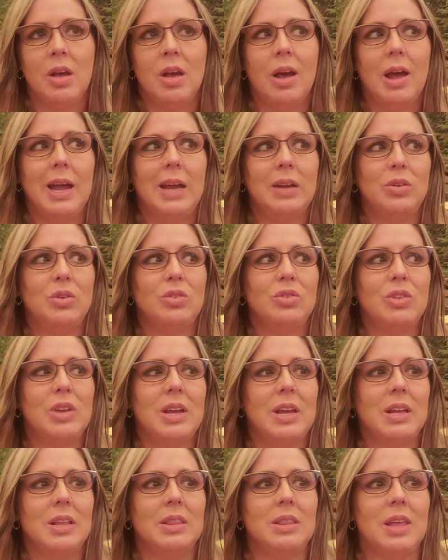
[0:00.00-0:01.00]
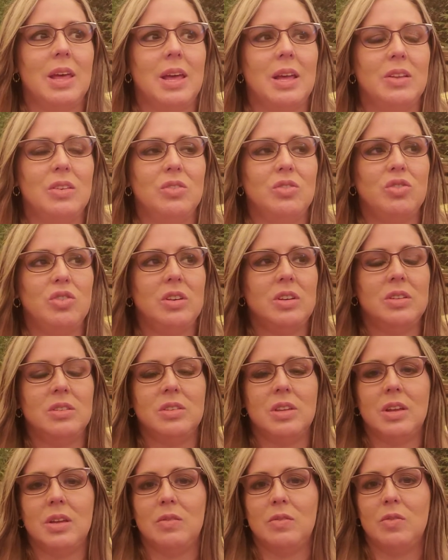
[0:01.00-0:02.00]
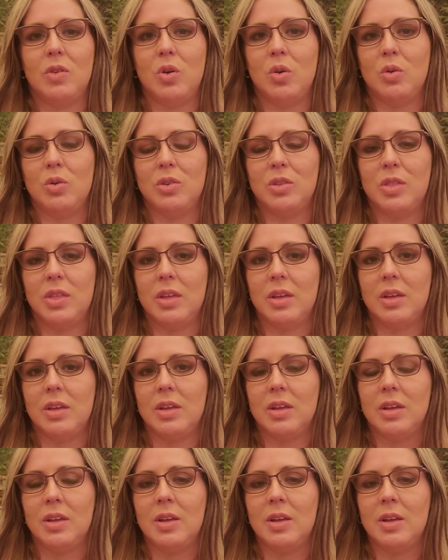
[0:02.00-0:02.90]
I understand that she's invoked the